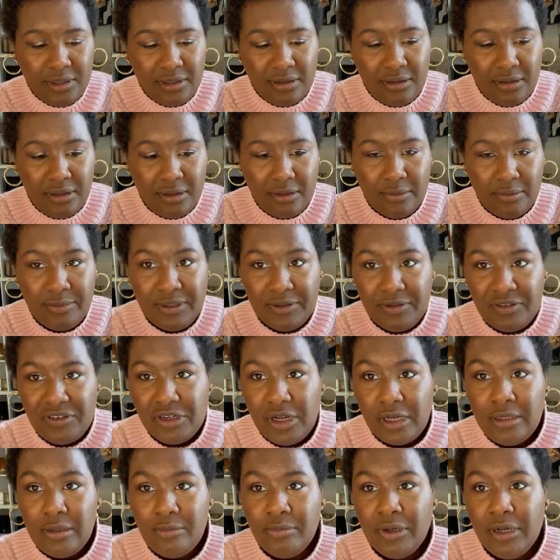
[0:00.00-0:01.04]
little bit of
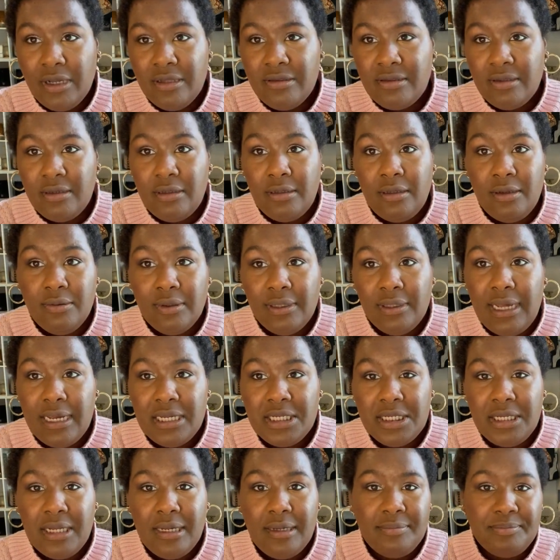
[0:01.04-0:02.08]
chocolate bronze on the lower
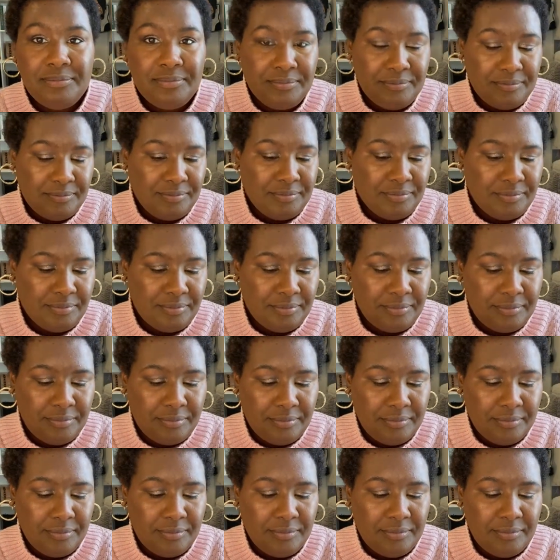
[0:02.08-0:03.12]
lash line.
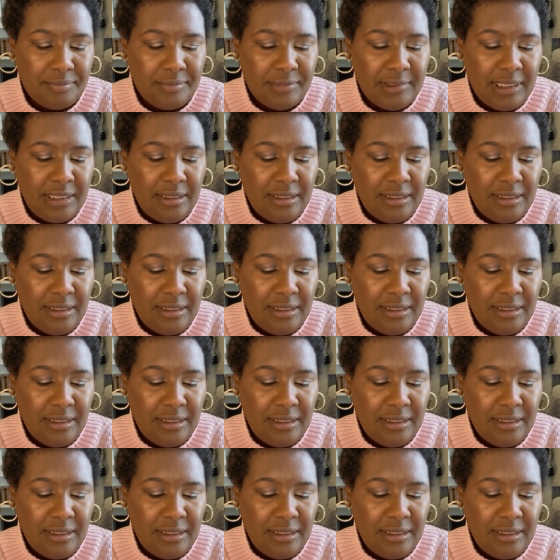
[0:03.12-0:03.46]
Thank